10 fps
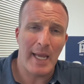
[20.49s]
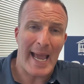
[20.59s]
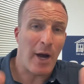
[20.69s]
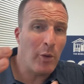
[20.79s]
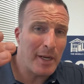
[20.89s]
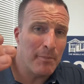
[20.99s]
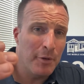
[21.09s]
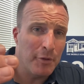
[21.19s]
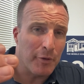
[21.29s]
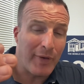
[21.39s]
How would it
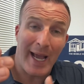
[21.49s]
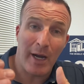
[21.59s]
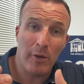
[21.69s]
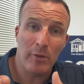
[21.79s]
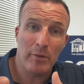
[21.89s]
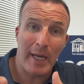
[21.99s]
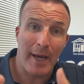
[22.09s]
move? How